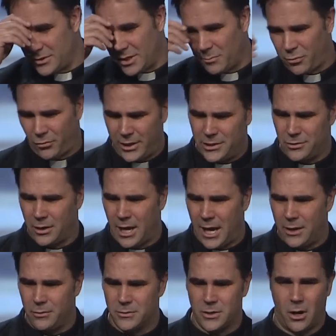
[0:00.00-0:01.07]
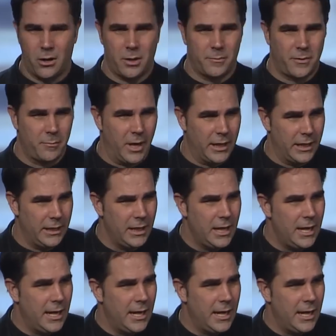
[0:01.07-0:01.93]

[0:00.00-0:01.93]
some preacher guy who's hard up for money